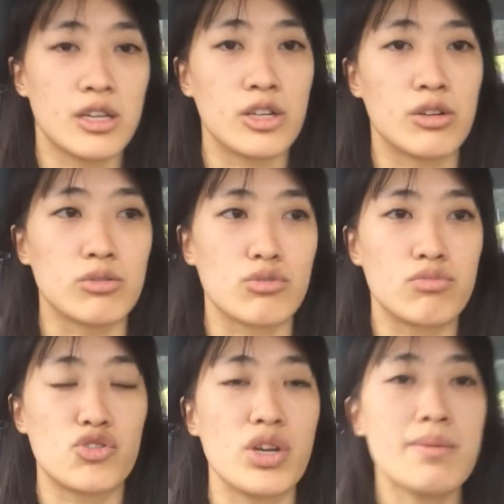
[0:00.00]
you know,
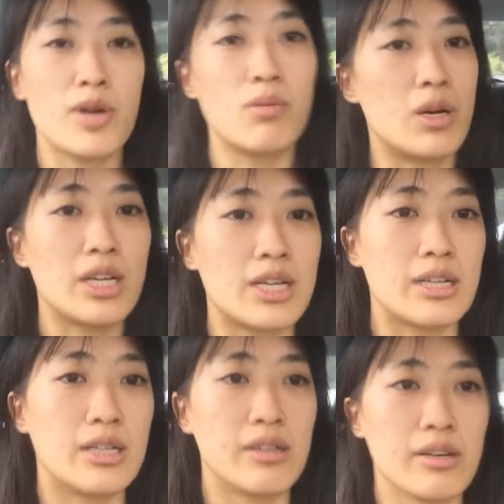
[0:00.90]
drink more
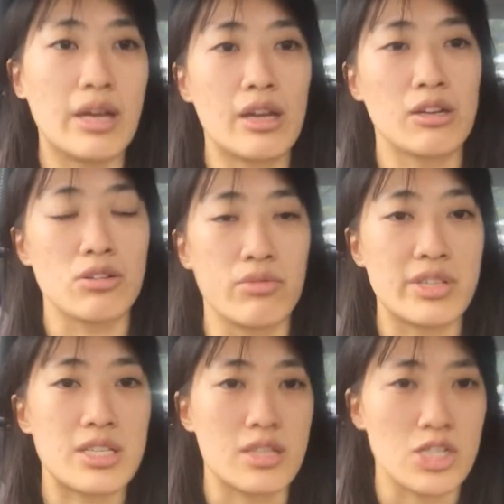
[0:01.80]
water, go
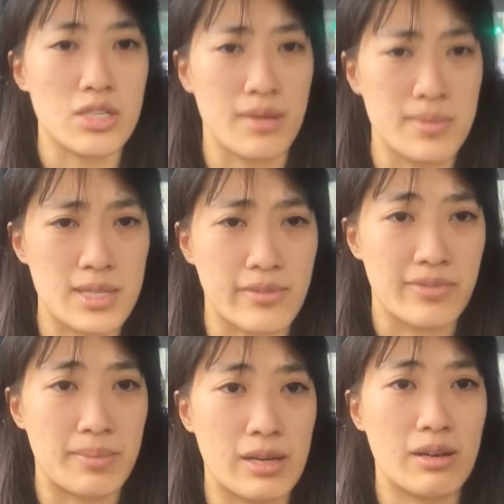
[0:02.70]
research some stuff
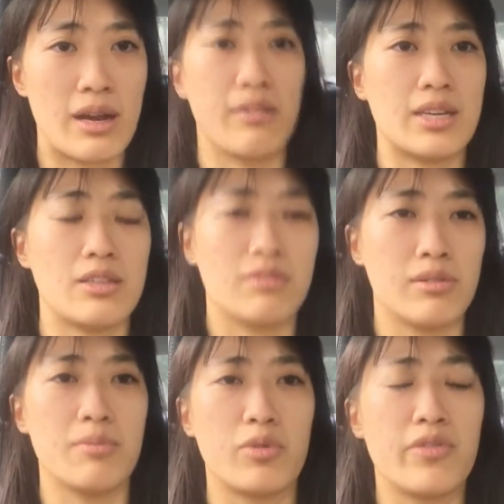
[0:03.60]
about how can
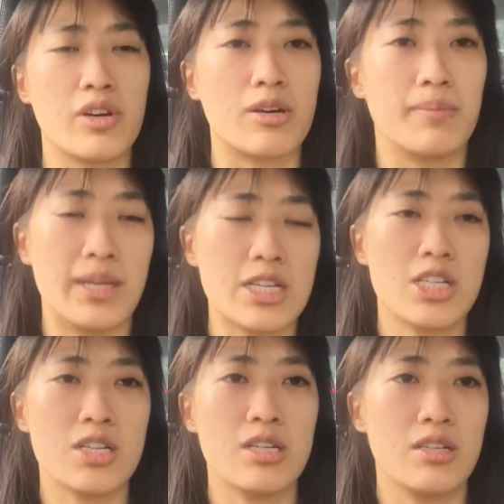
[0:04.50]
you improve your
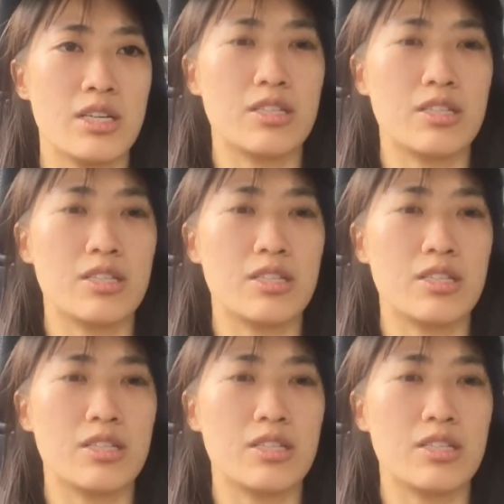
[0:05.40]
complexion.